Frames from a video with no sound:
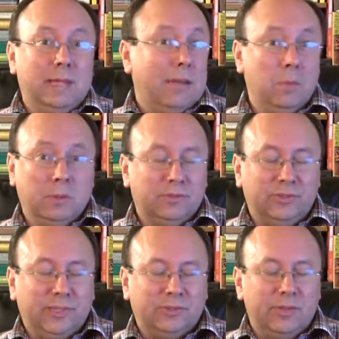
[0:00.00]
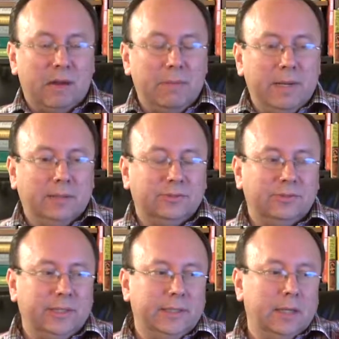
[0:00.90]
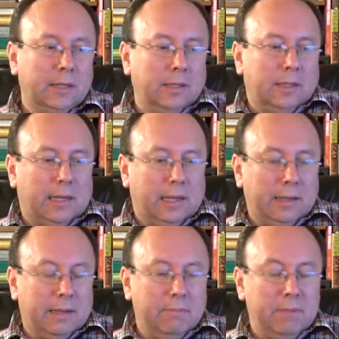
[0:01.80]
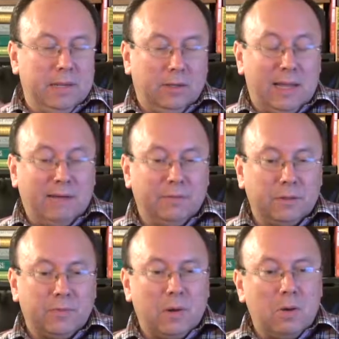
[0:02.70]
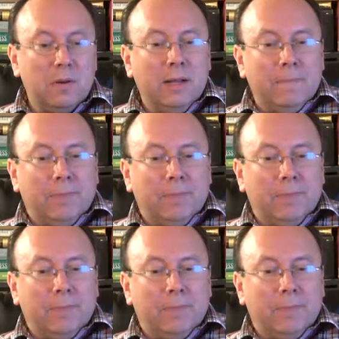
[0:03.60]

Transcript: Edward VI now being on the scene and being in line for the throne,